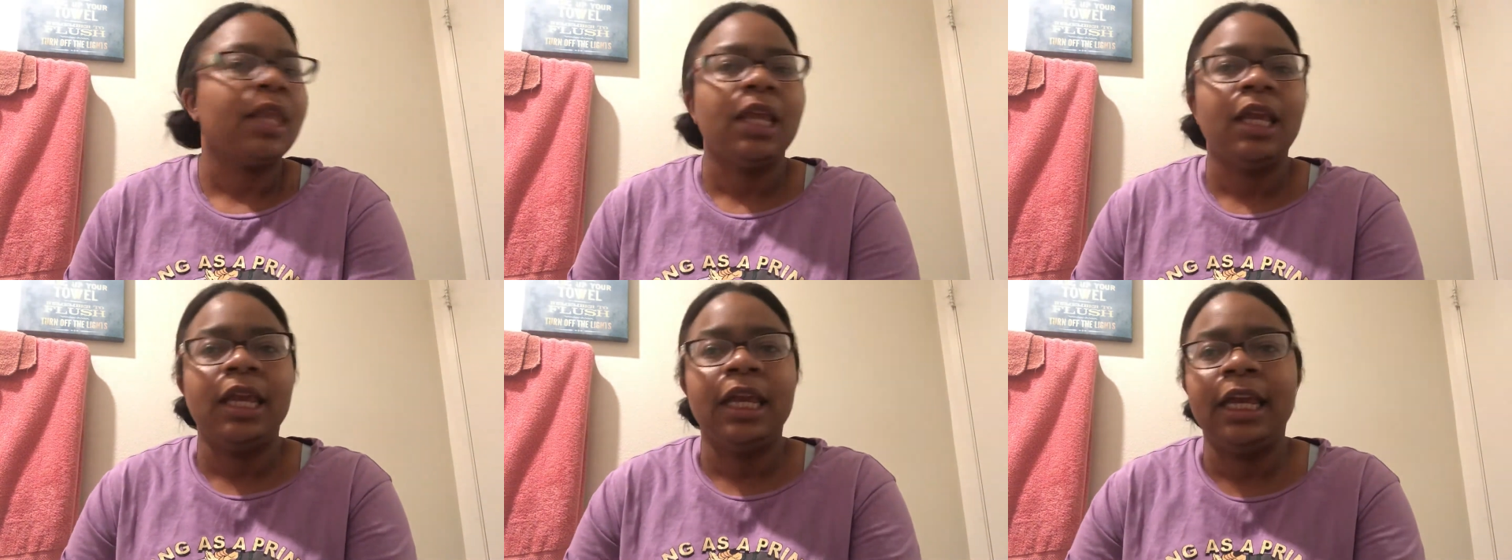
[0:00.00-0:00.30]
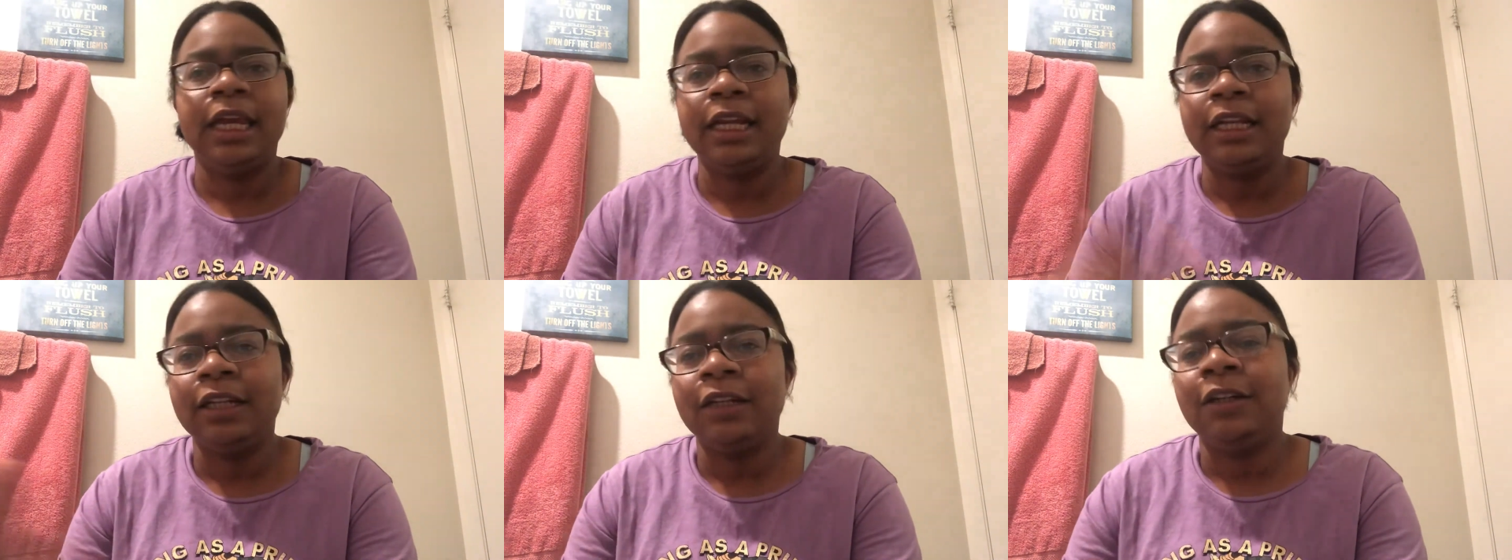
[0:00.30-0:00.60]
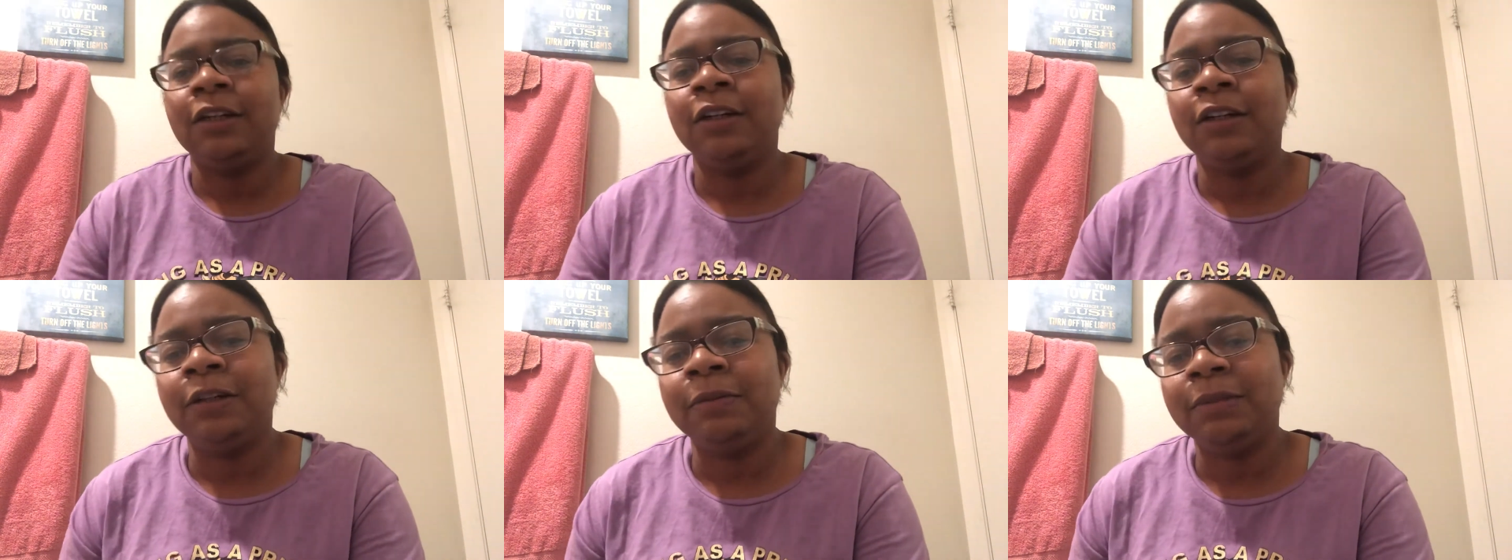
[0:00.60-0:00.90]
And
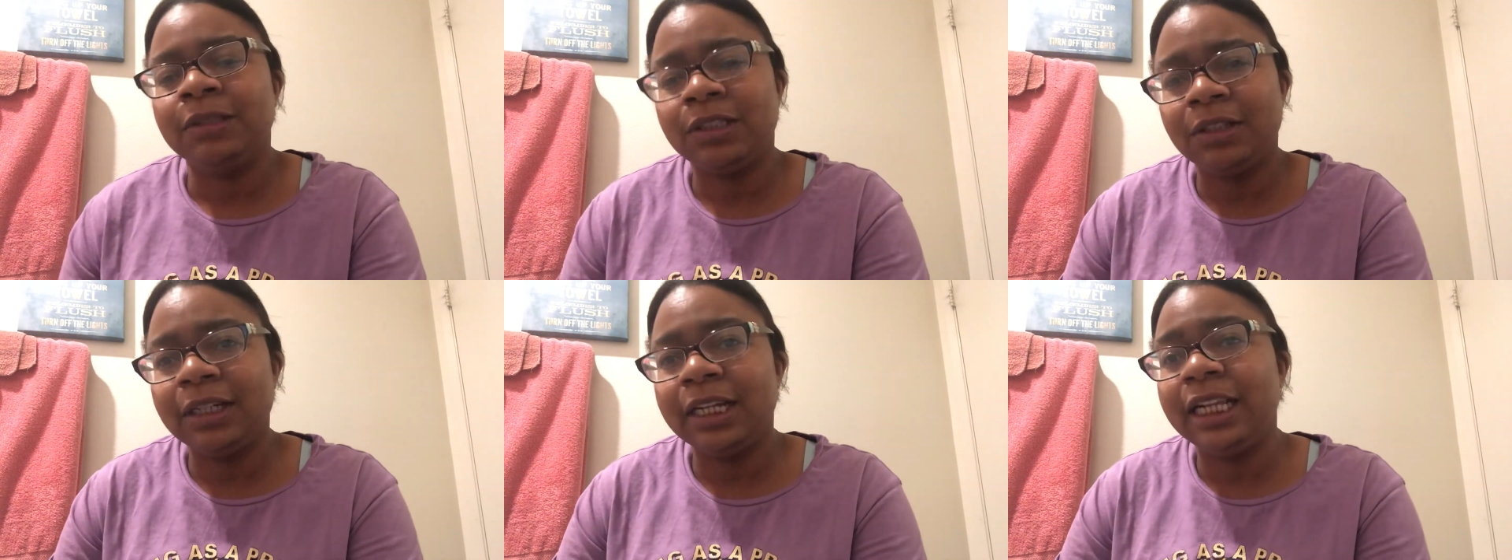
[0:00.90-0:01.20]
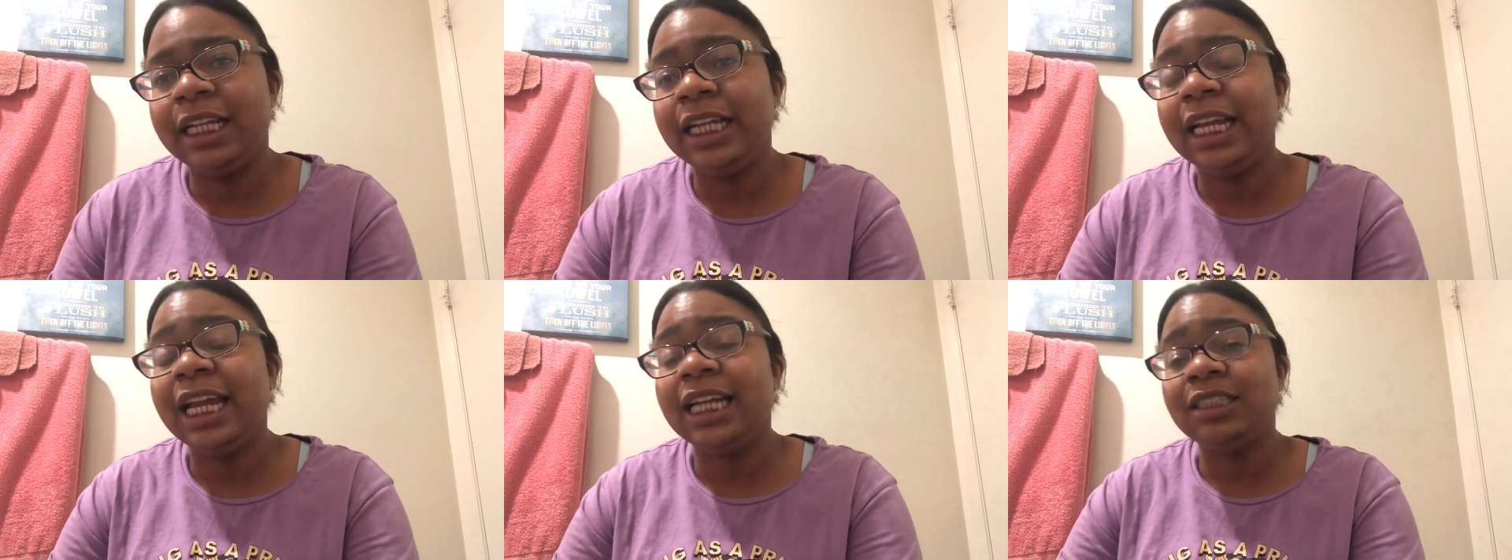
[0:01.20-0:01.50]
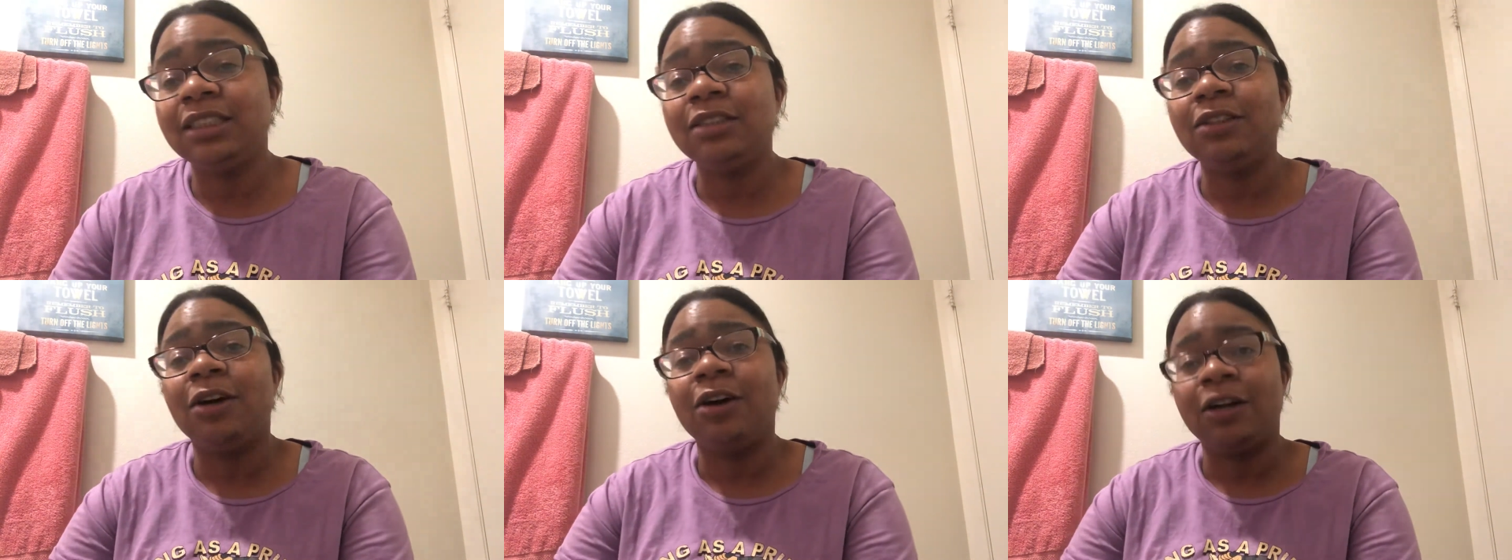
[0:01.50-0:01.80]
um, so Kelly has a
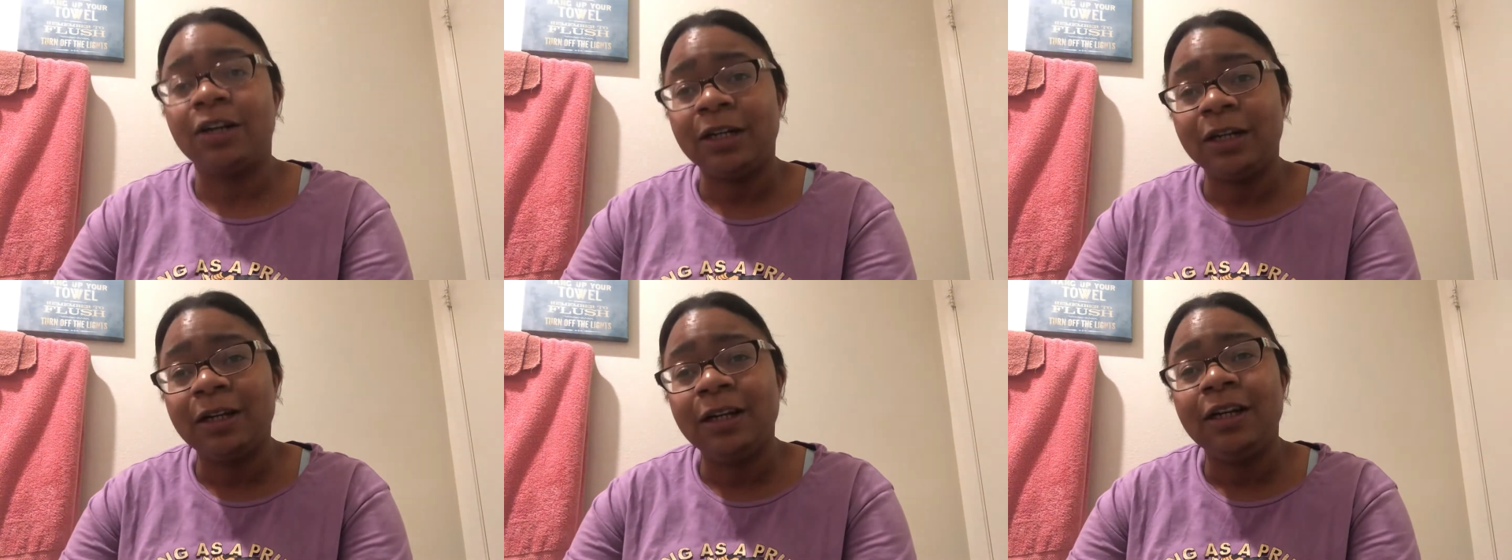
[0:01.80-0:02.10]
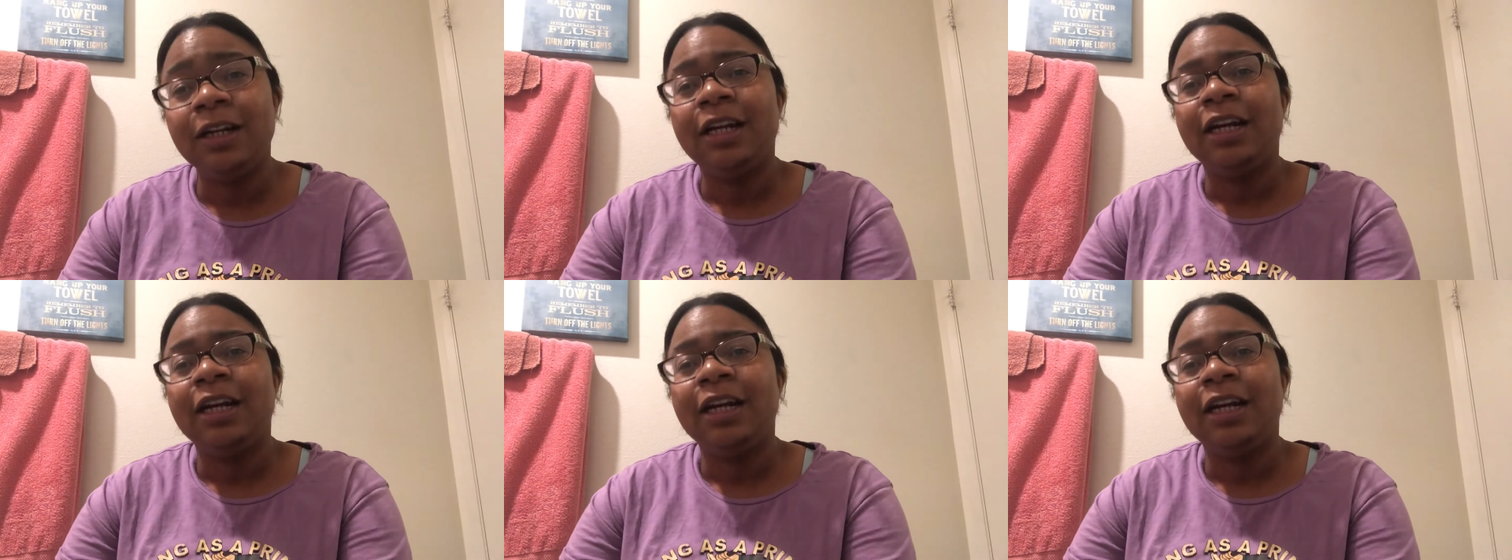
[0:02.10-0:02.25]
daughter.